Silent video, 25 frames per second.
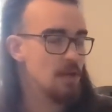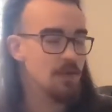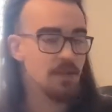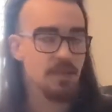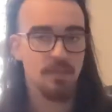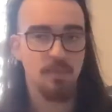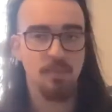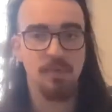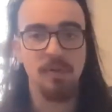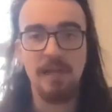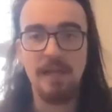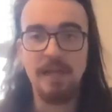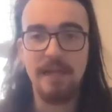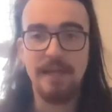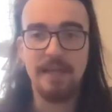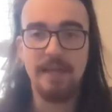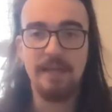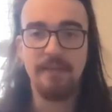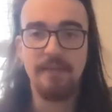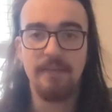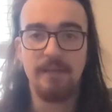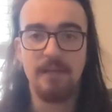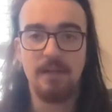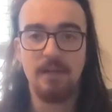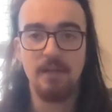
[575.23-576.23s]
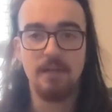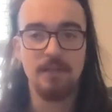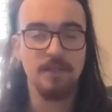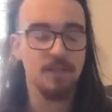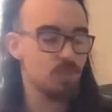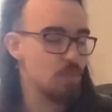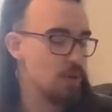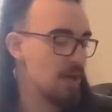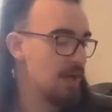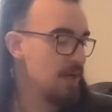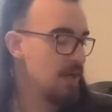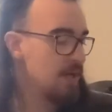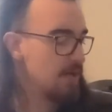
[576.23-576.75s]
just play it and then I'll
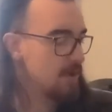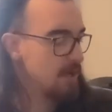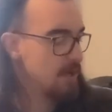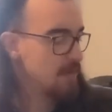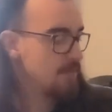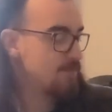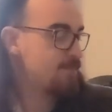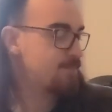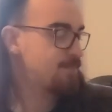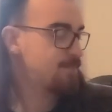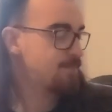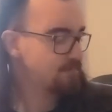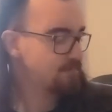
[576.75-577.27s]
explain it, right?